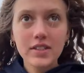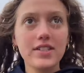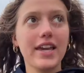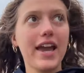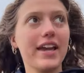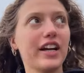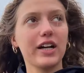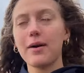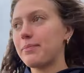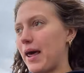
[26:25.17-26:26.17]
to get here,
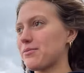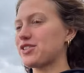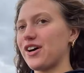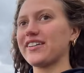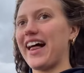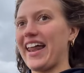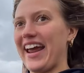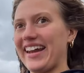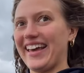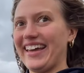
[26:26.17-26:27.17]
but I'm so glad I
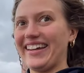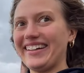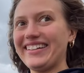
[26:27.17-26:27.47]
did.